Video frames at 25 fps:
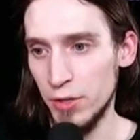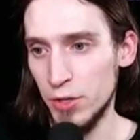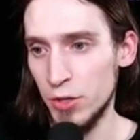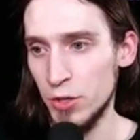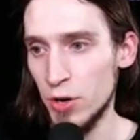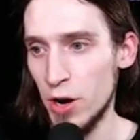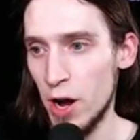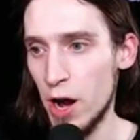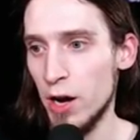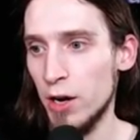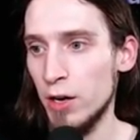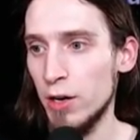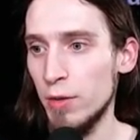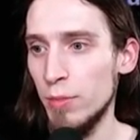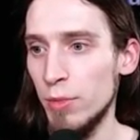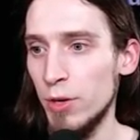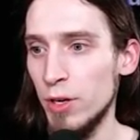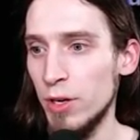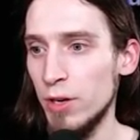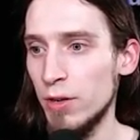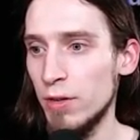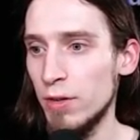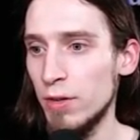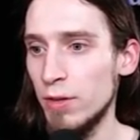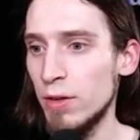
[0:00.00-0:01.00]
the track a
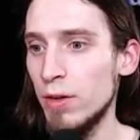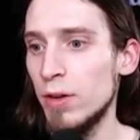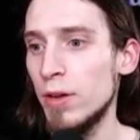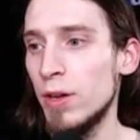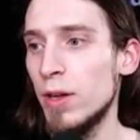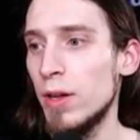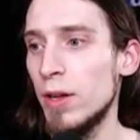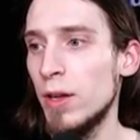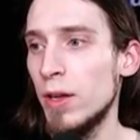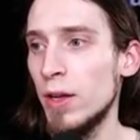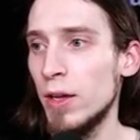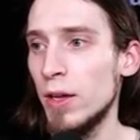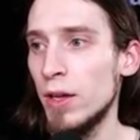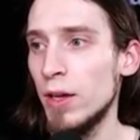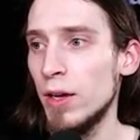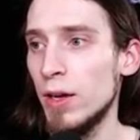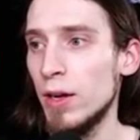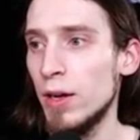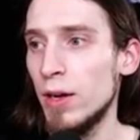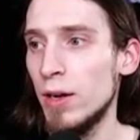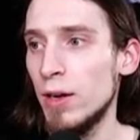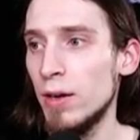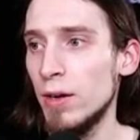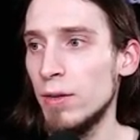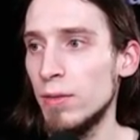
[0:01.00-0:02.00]
bit,
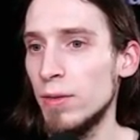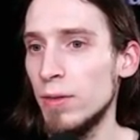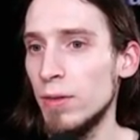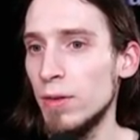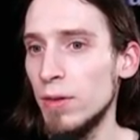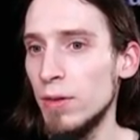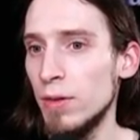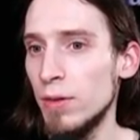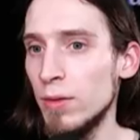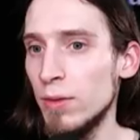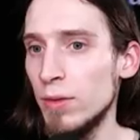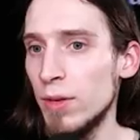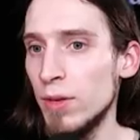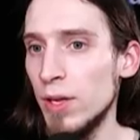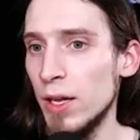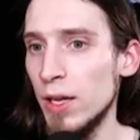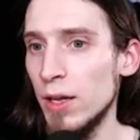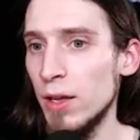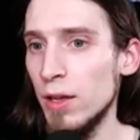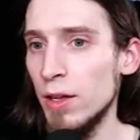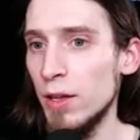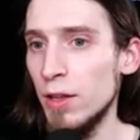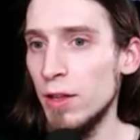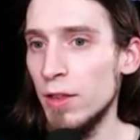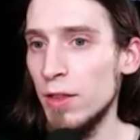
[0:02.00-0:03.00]

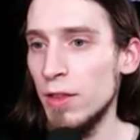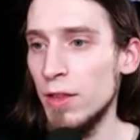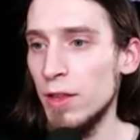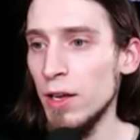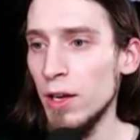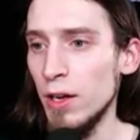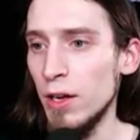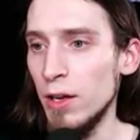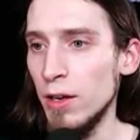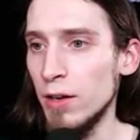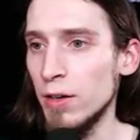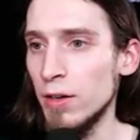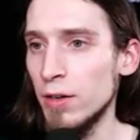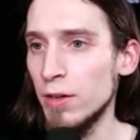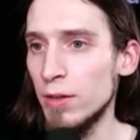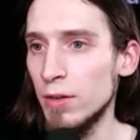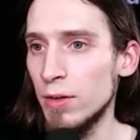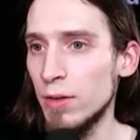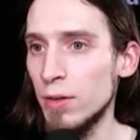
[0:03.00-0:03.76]
and then